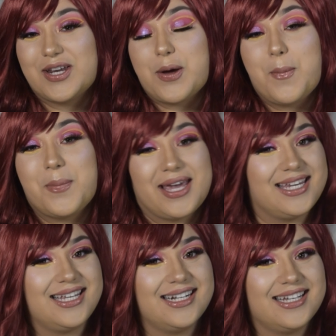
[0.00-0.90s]

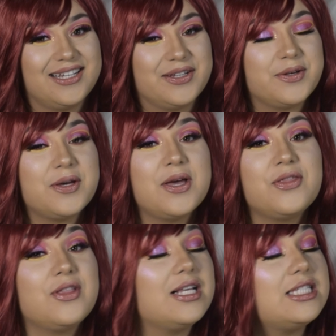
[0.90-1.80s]
making it.
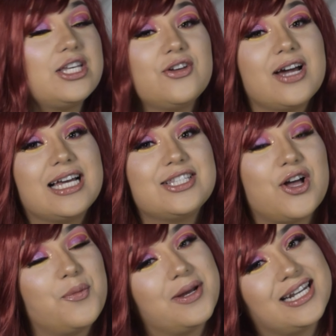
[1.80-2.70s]
See you guys
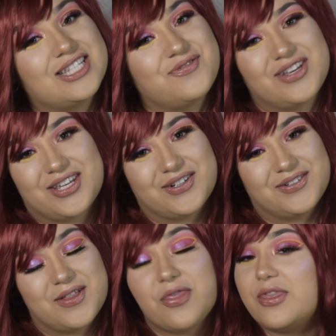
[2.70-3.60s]
on my next video.
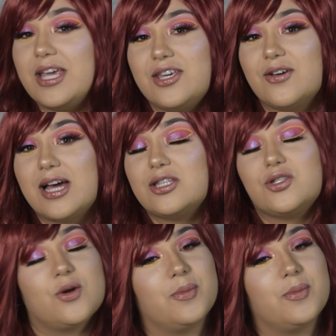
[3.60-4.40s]
Thank you guys so